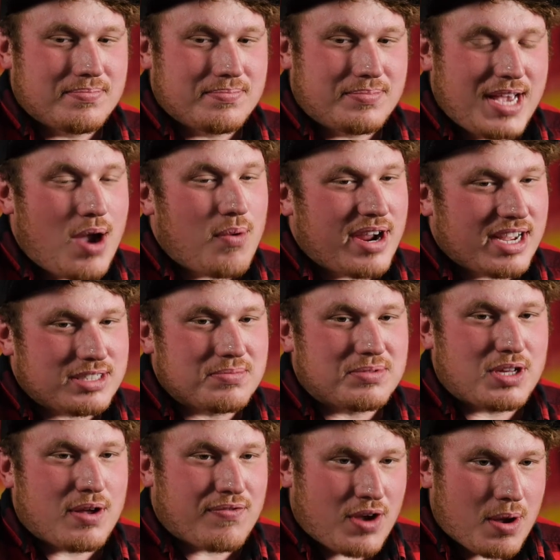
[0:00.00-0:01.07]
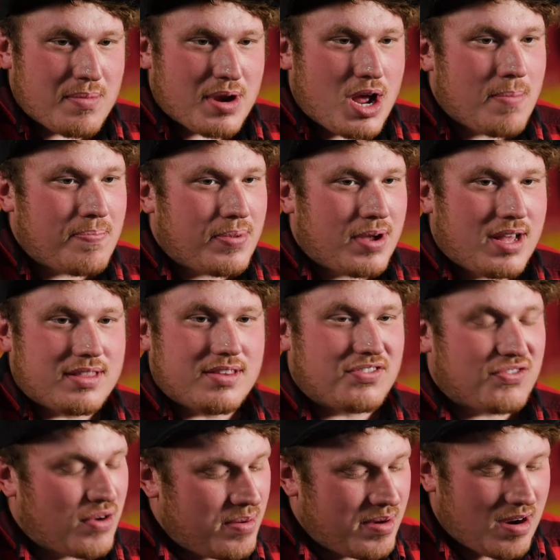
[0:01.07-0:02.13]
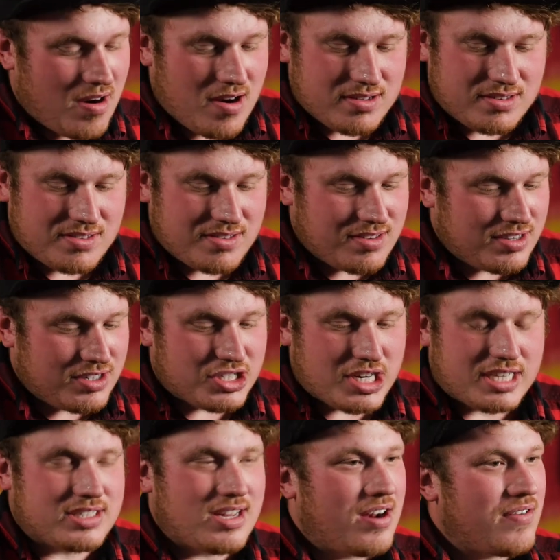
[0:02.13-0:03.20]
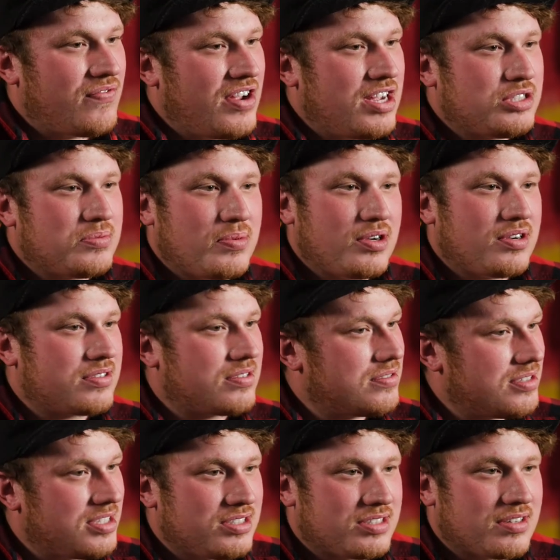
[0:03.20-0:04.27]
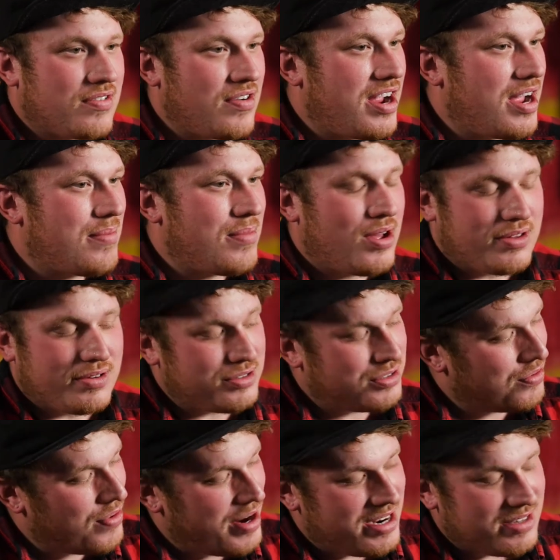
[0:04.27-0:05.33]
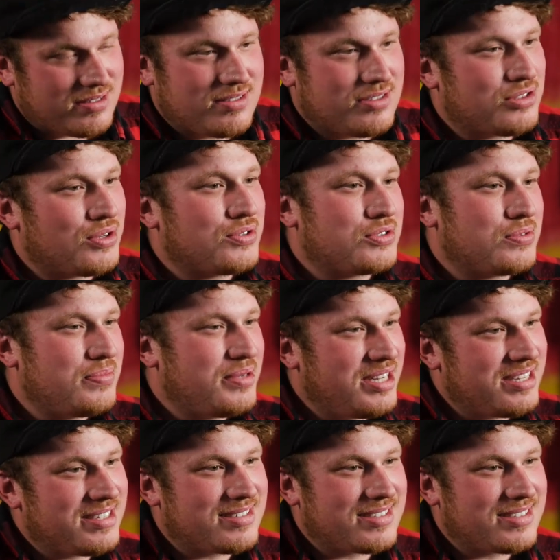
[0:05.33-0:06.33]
But yeah, we got some stuff coming up, The Screaming Hearts. You can check us out on Facebook, Instagram, all those great social media